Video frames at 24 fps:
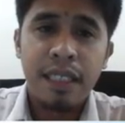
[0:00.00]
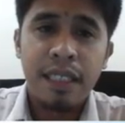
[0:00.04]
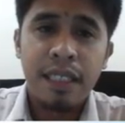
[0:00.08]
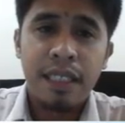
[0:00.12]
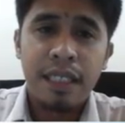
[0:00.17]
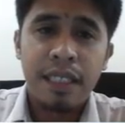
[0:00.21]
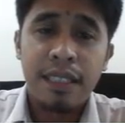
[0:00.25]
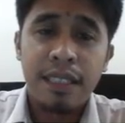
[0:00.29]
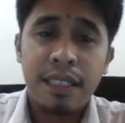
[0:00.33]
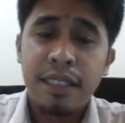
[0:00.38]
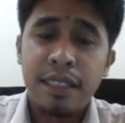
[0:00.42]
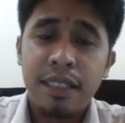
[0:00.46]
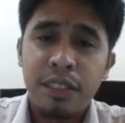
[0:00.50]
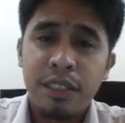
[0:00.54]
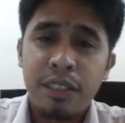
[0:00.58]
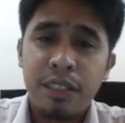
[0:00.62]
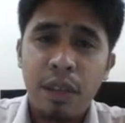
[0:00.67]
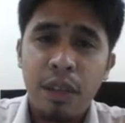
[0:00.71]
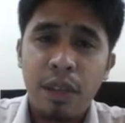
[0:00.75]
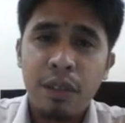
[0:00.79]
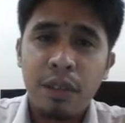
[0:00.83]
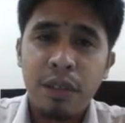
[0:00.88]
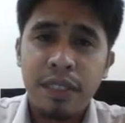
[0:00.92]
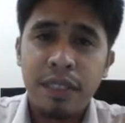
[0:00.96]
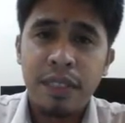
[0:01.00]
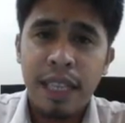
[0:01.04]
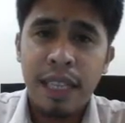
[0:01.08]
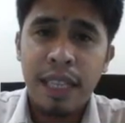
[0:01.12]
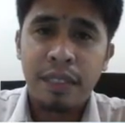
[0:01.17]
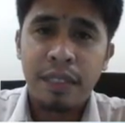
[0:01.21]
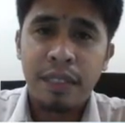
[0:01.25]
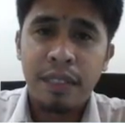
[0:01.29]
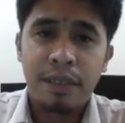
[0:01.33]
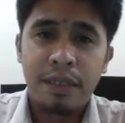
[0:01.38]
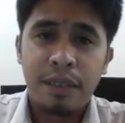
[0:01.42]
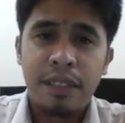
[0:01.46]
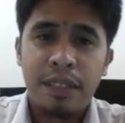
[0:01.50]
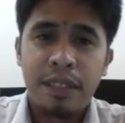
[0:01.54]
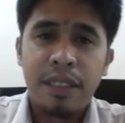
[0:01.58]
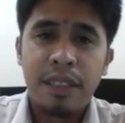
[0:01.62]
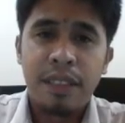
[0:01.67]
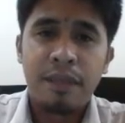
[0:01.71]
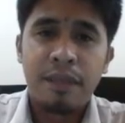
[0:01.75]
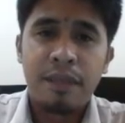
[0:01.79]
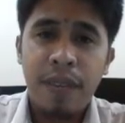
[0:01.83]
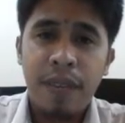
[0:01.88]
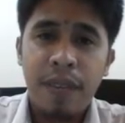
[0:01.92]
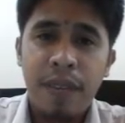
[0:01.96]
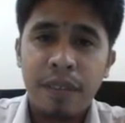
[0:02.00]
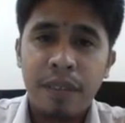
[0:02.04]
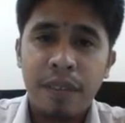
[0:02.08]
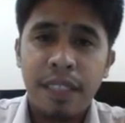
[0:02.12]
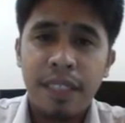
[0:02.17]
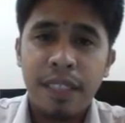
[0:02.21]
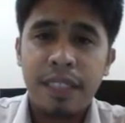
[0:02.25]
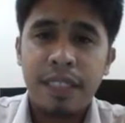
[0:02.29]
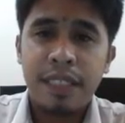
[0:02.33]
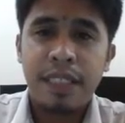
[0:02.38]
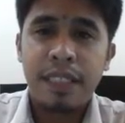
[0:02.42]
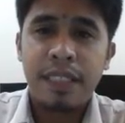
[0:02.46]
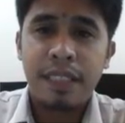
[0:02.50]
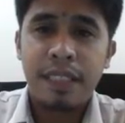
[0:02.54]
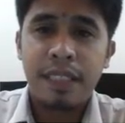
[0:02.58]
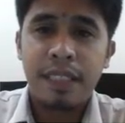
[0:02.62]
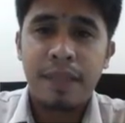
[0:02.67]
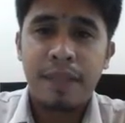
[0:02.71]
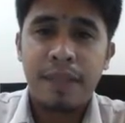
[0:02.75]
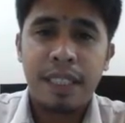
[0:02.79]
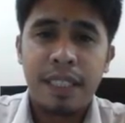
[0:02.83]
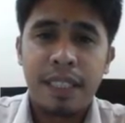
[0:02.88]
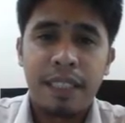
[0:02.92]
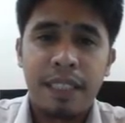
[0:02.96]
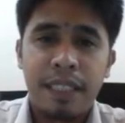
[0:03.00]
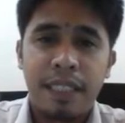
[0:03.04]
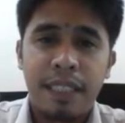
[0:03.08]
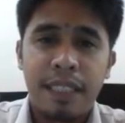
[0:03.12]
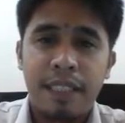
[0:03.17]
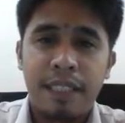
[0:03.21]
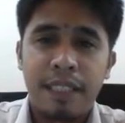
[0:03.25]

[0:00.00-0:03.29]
is slowed down very significantly.